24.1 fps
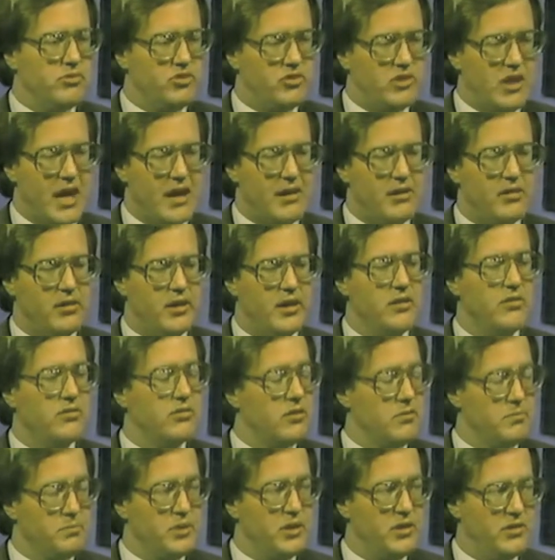
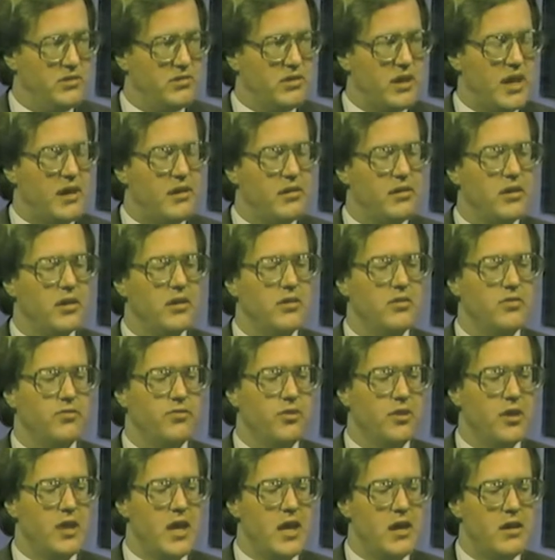satellites, complete satellites
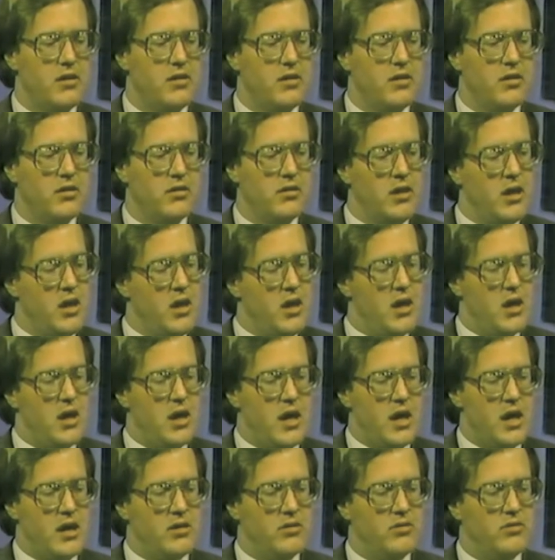for Canada,
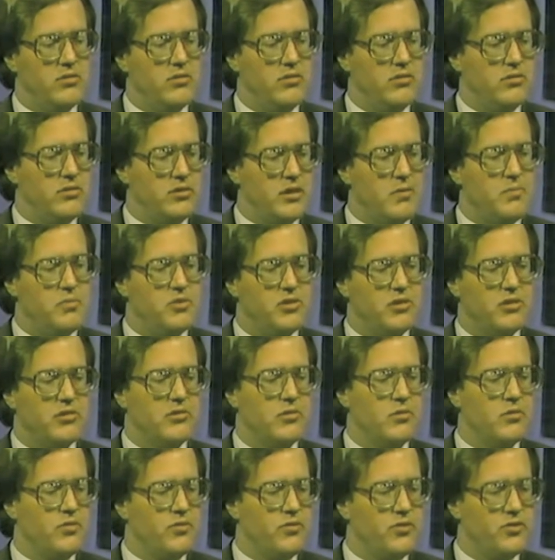and
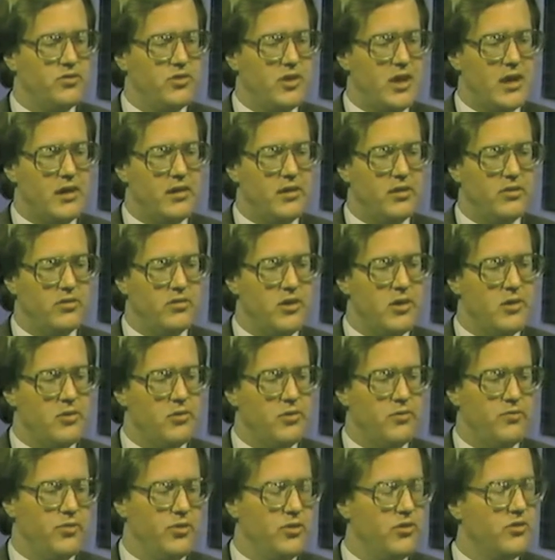subsystems for satellites, not
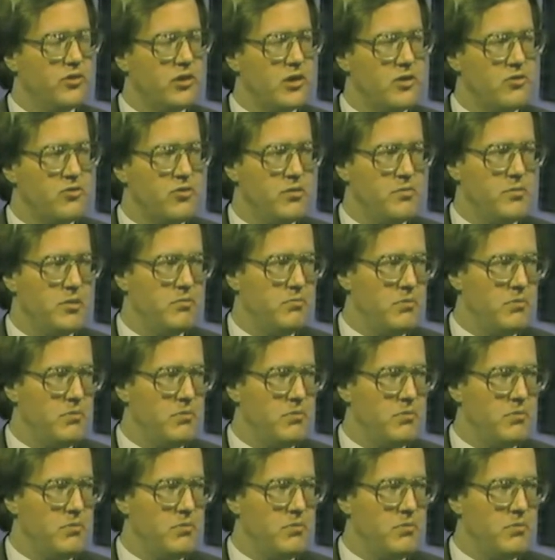only for this country,